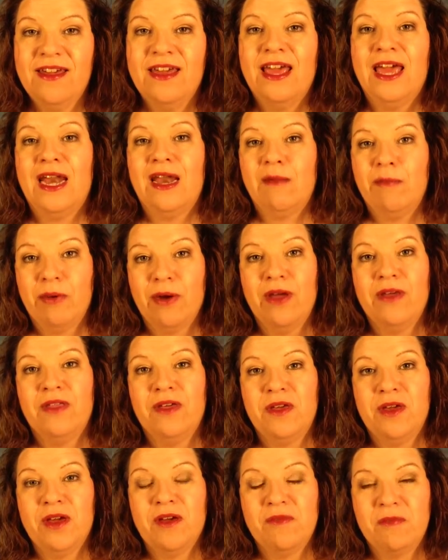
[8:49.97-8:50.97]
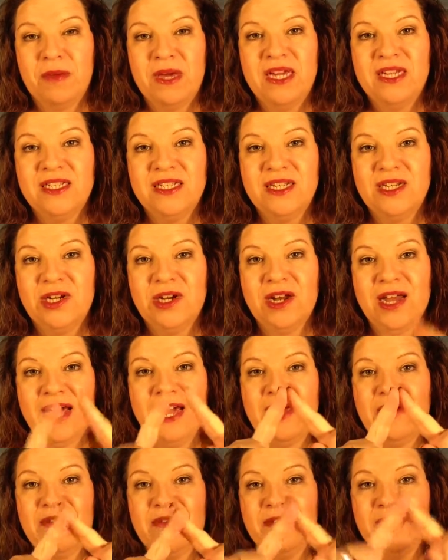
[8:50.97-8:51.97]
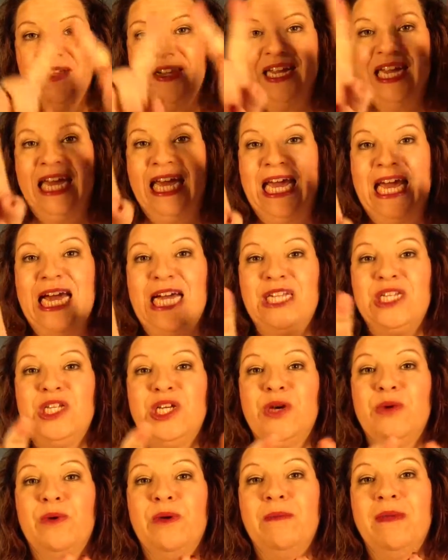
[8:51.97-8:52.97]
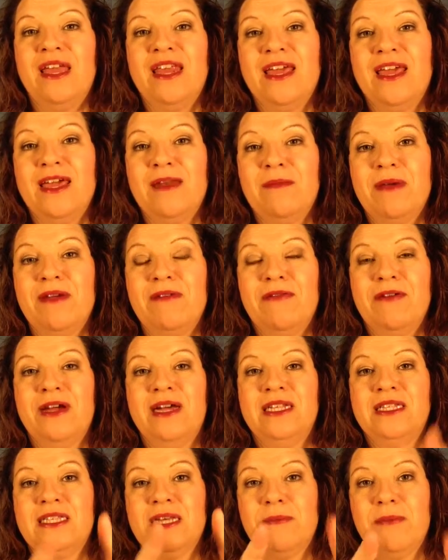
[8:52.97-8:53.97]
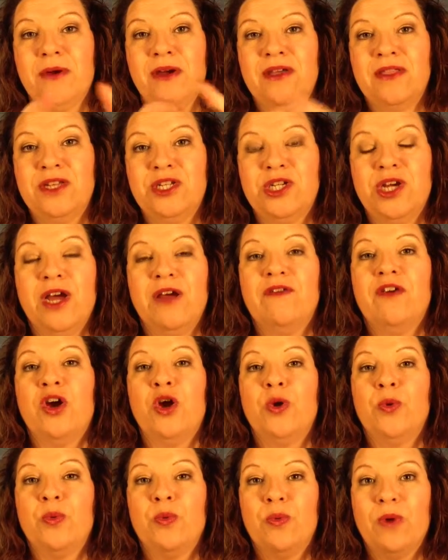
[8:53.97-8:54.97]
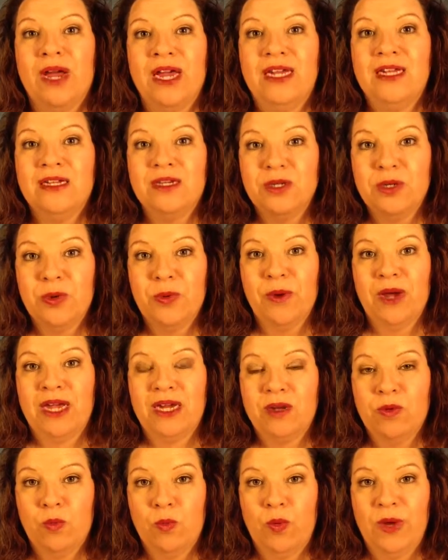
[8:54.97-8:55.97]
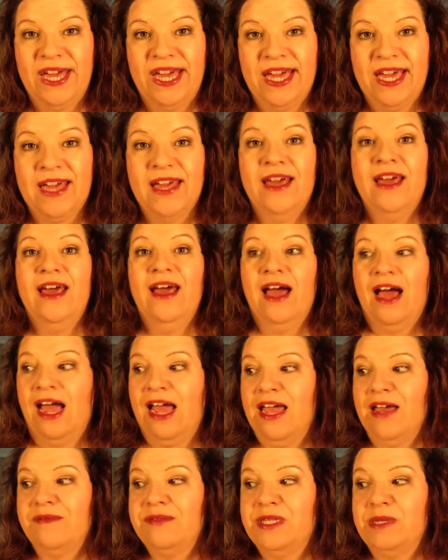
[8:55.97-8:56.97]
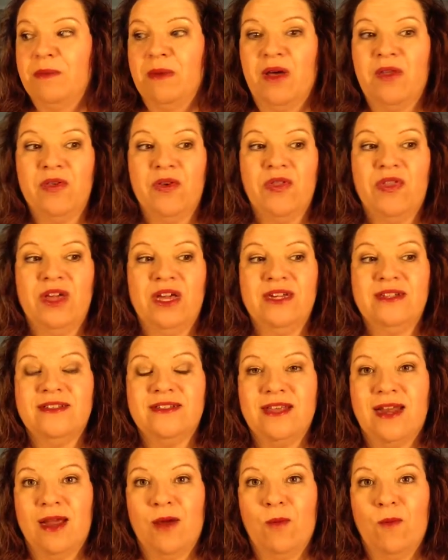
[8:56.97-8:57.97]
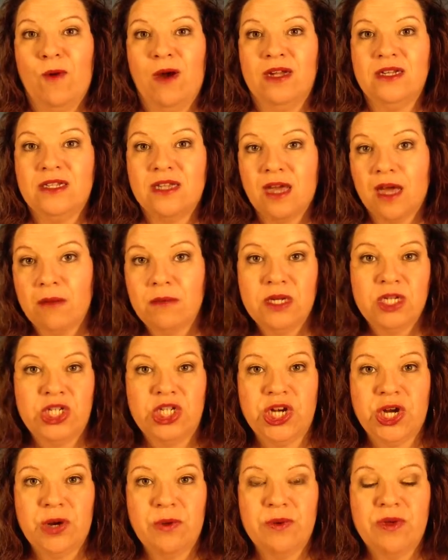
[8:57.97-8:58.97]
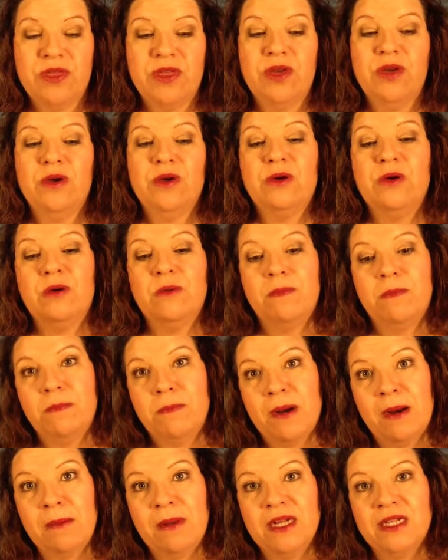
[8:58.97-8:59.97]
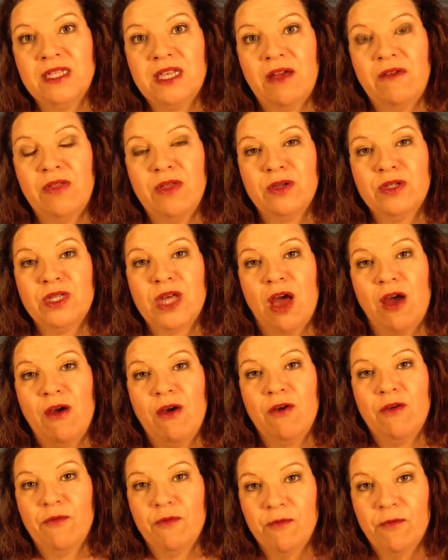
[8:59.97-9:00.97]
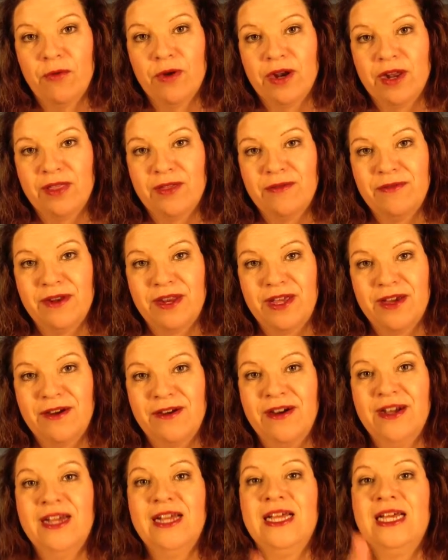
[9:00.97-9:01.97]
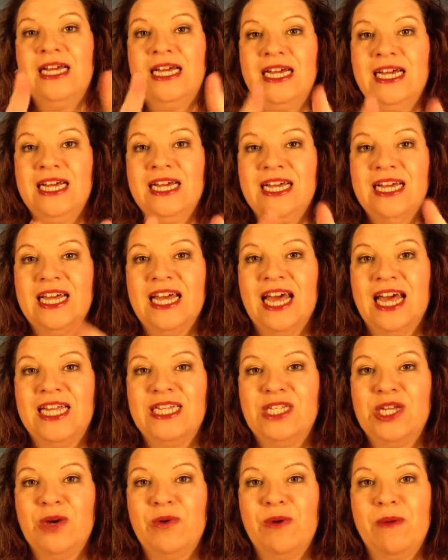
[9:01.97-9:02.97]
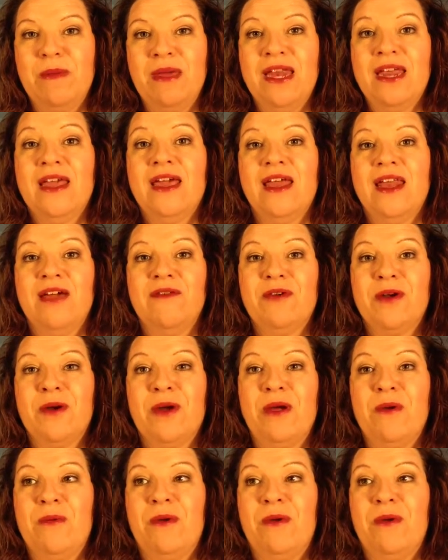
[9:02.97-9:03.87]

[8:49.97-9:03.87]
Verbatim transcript: and I pray that you have peace in your life until we meet again, my friends, I pray that you have a great, great week. I have some other things that I want to come and share with you. I'm going to save those for another video. Until we meet again, have a great